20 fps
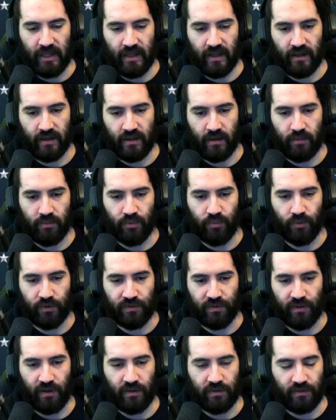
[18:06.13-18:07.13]
a couple more
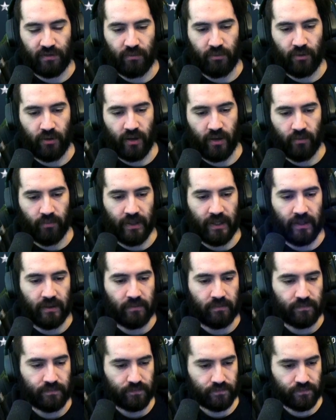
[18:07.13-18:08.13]
cells that will help me
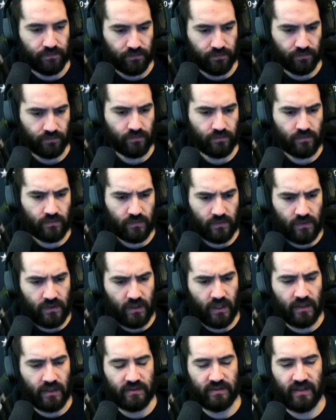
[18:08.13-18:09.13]

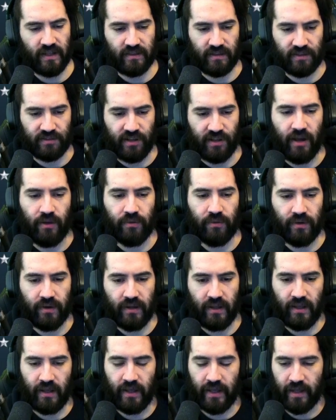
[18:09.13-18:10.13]
take this out,
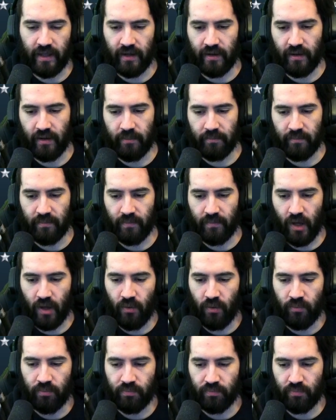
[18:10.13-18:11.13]
and I'll
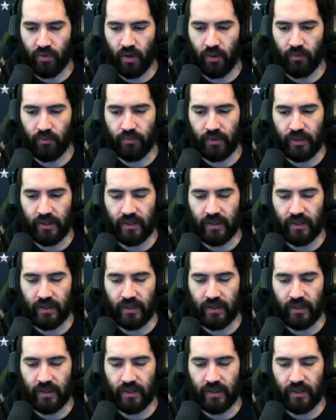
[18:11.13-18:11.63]
probably